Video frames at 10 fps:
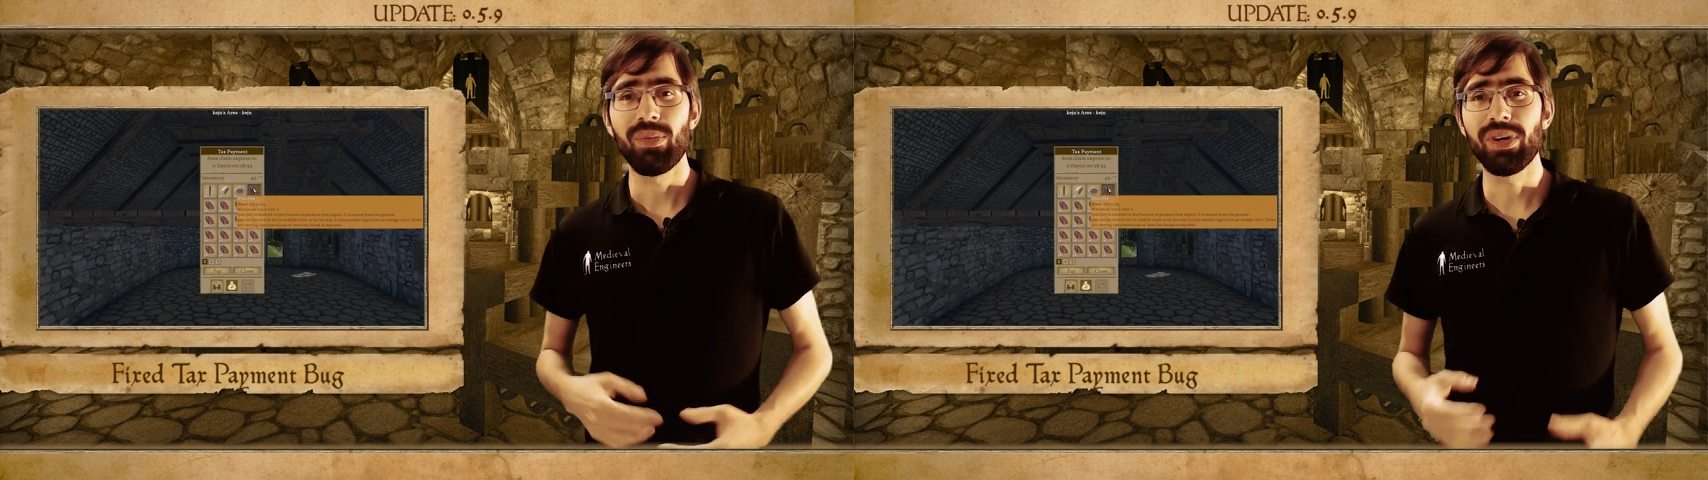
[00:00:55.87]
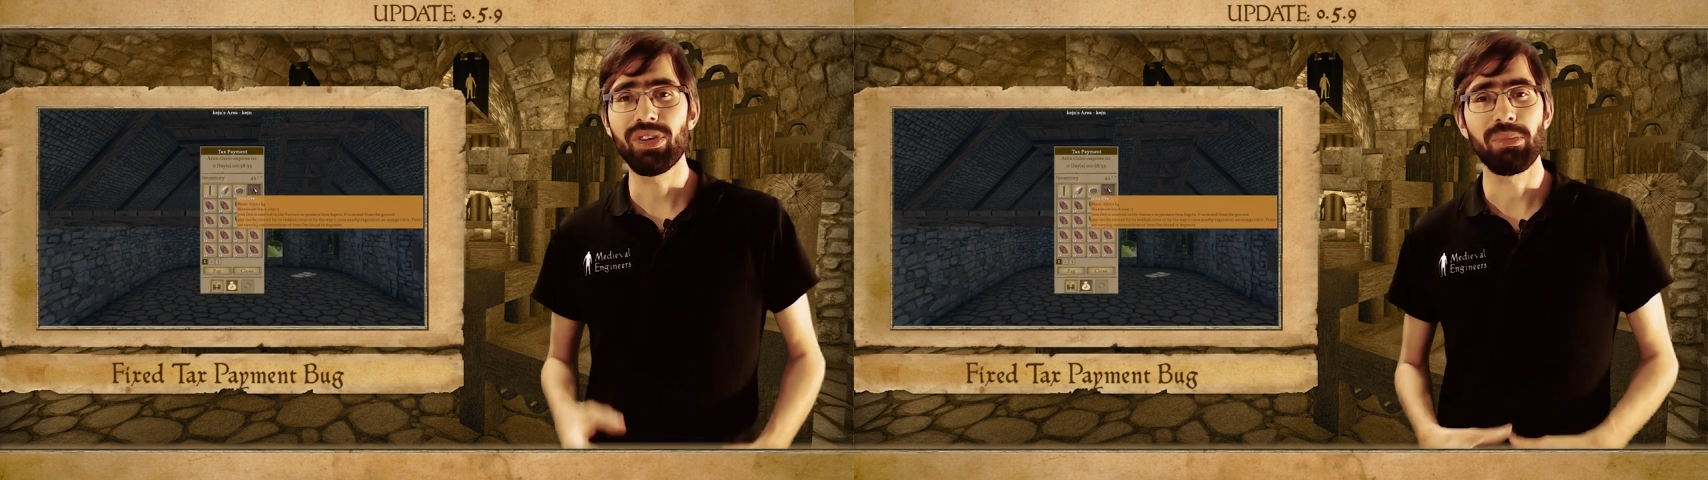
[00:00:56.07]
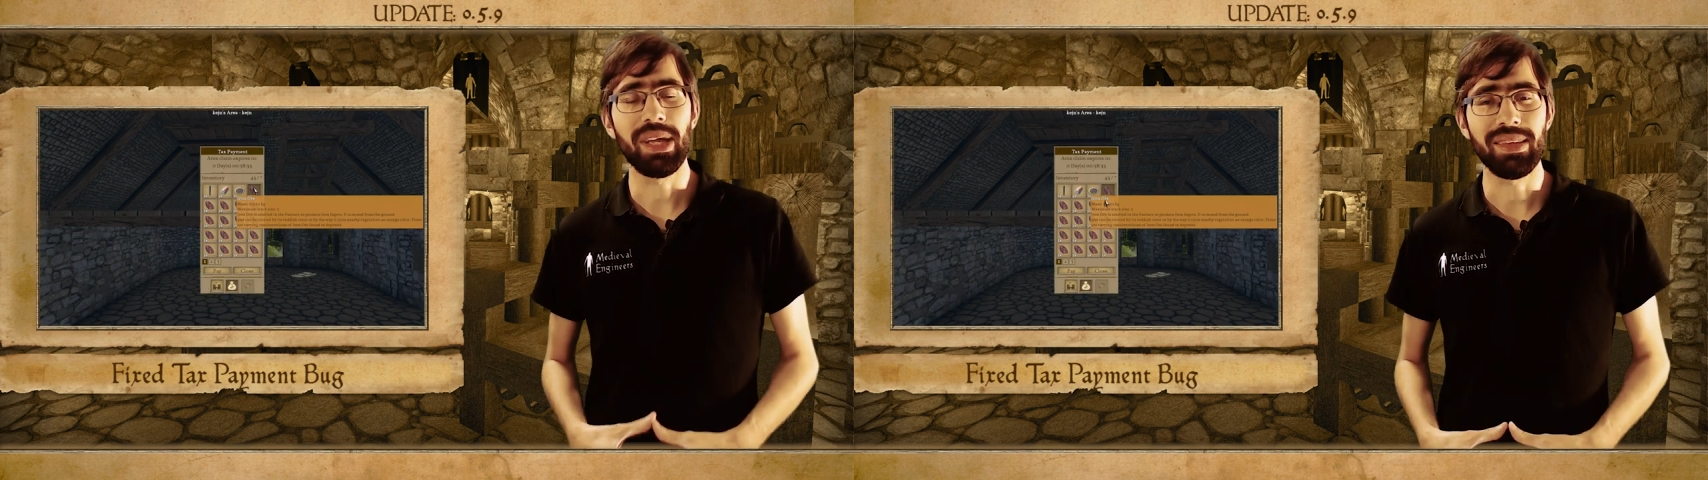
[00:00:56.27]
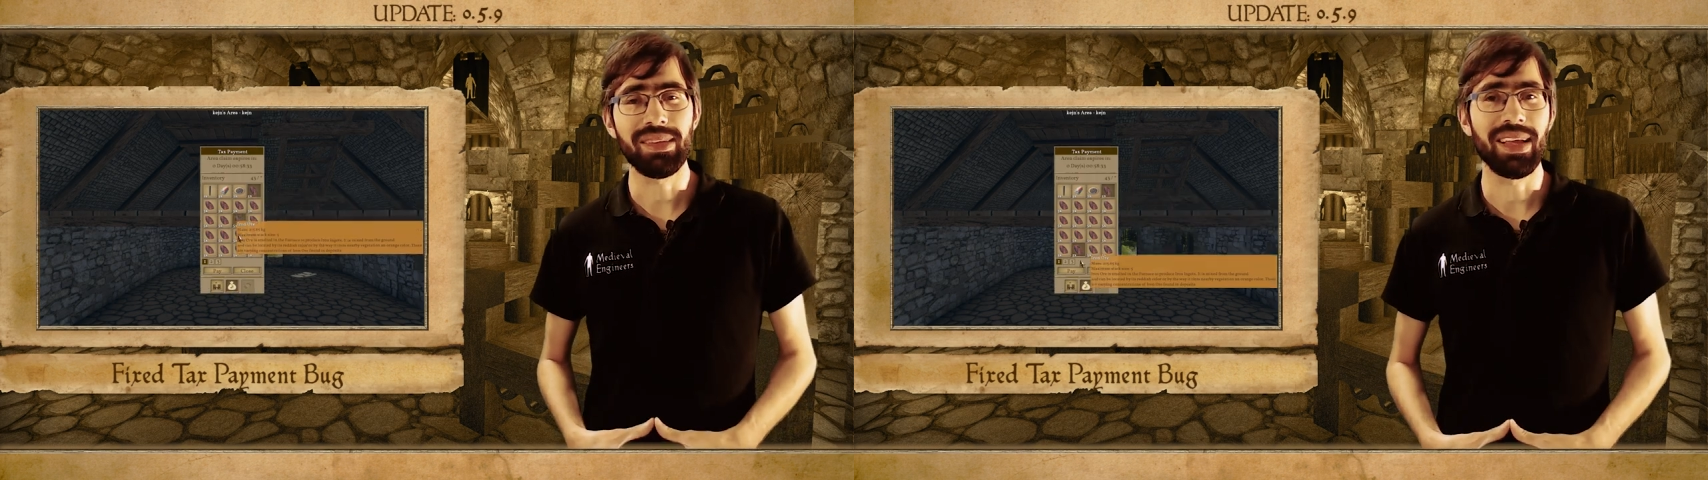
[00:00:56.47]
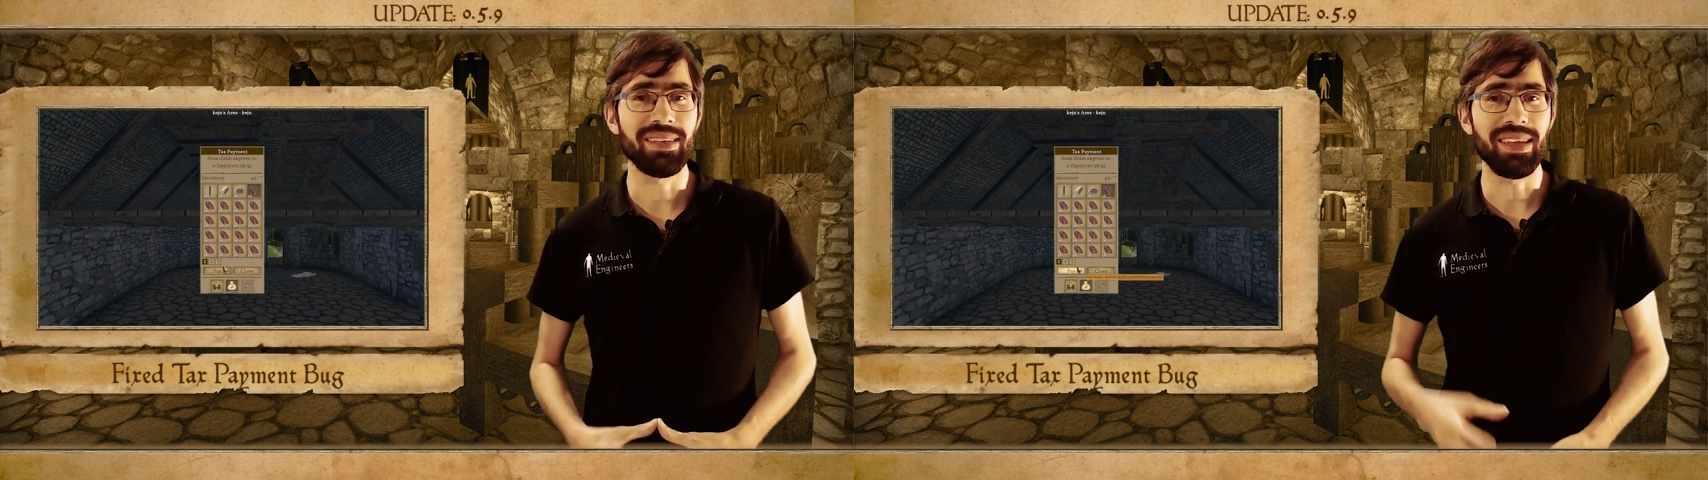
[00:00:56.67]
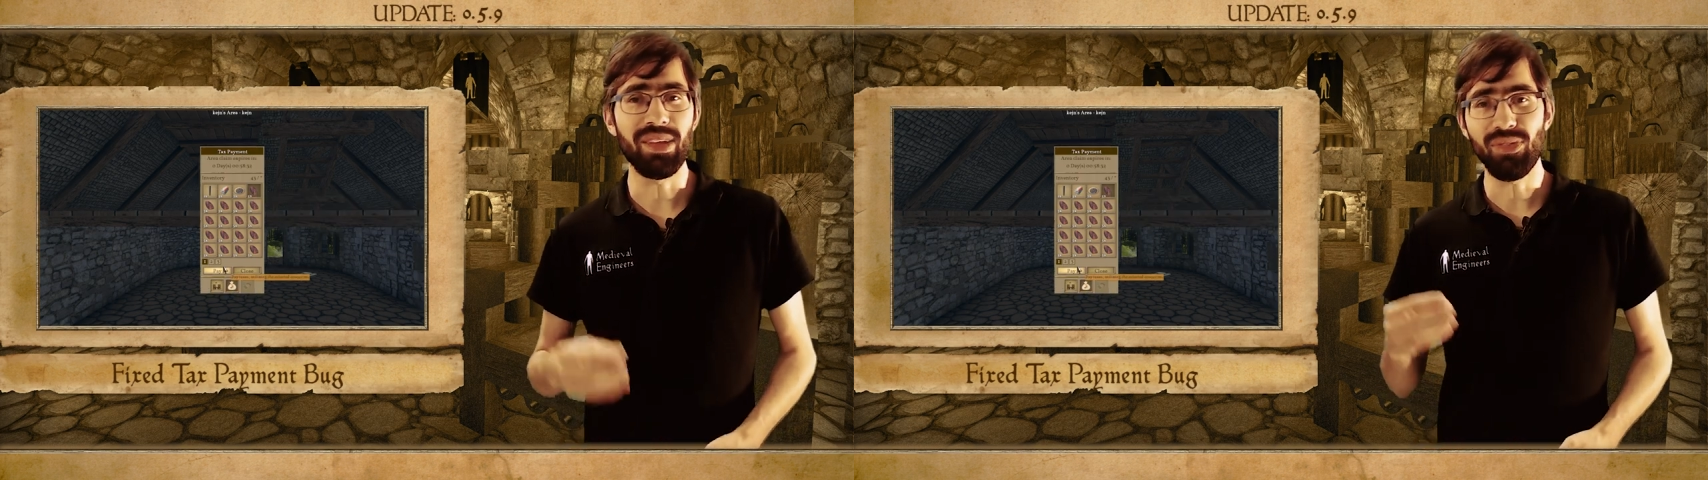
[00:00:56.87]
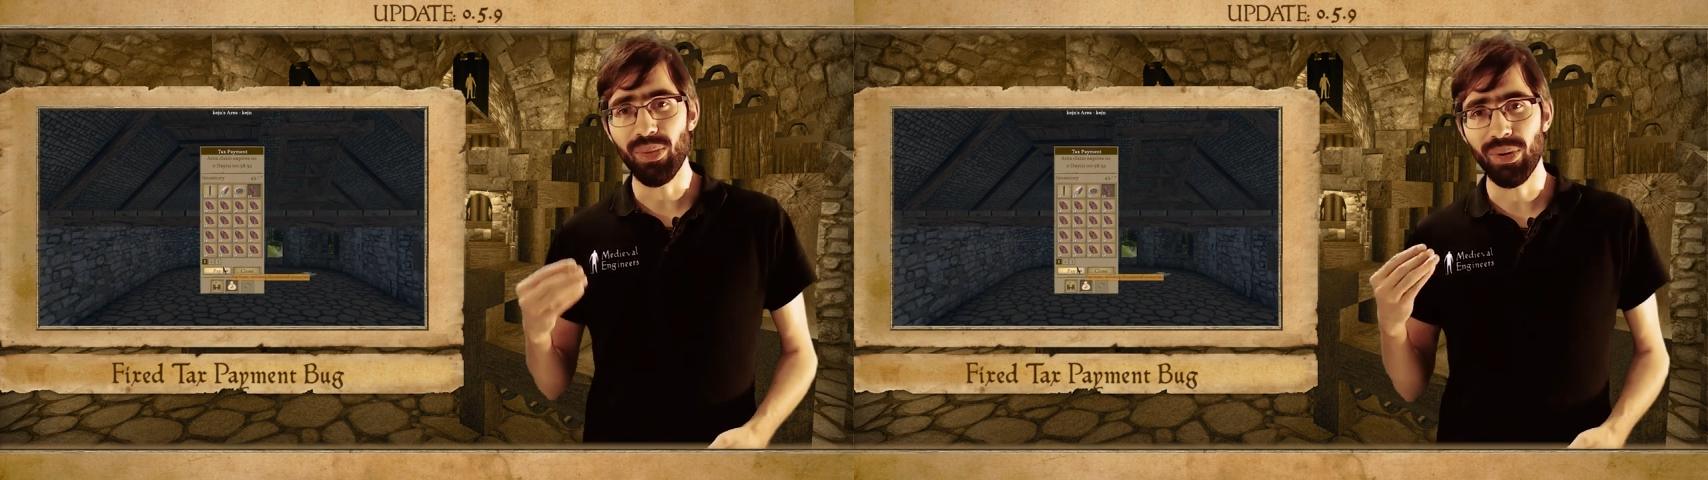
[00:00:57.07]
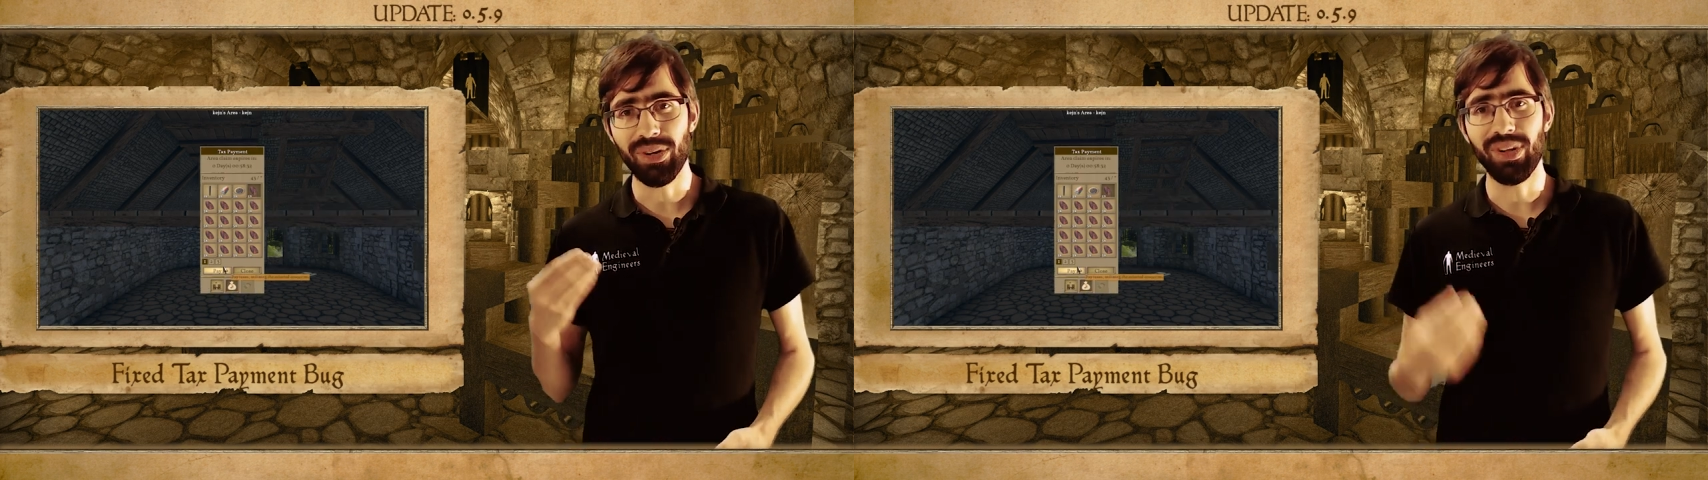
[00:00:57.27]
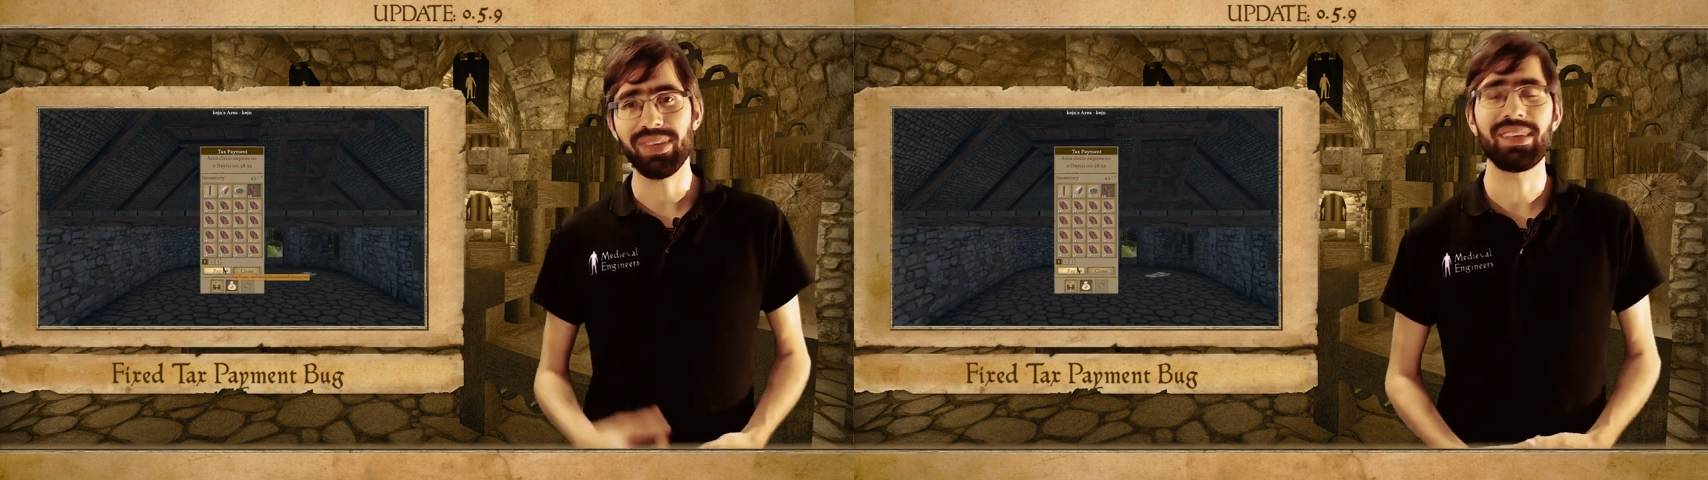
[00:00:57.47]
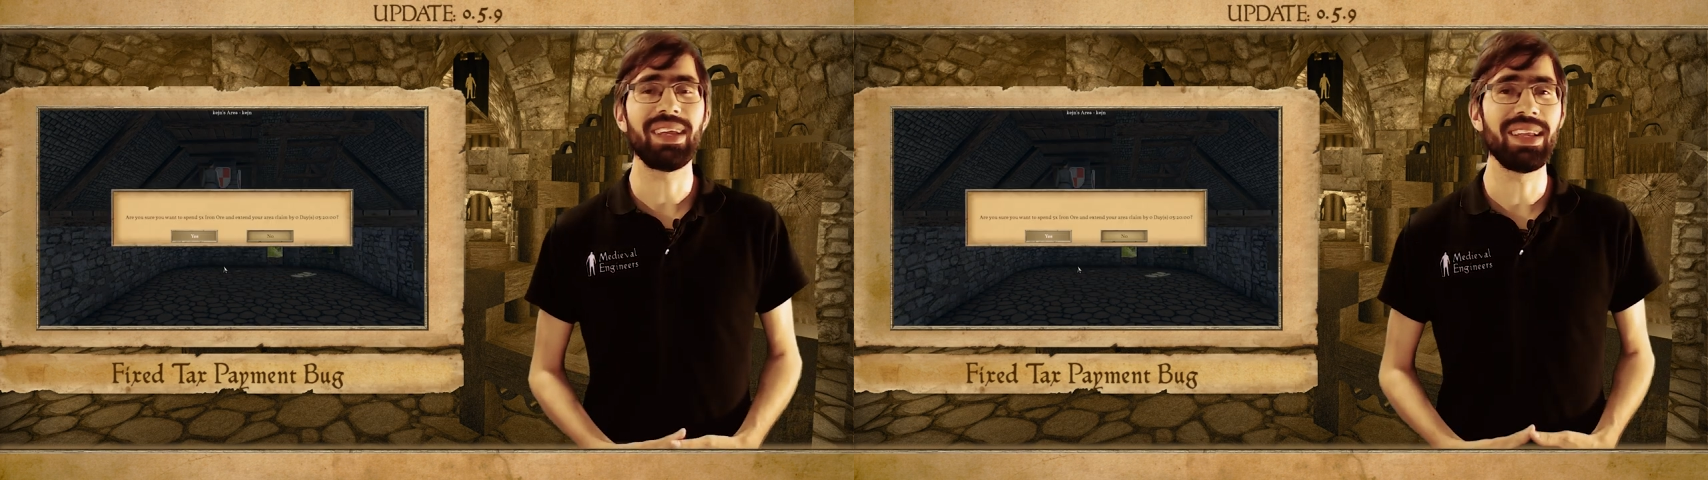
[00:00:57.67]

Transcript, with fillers: which meant that if you were not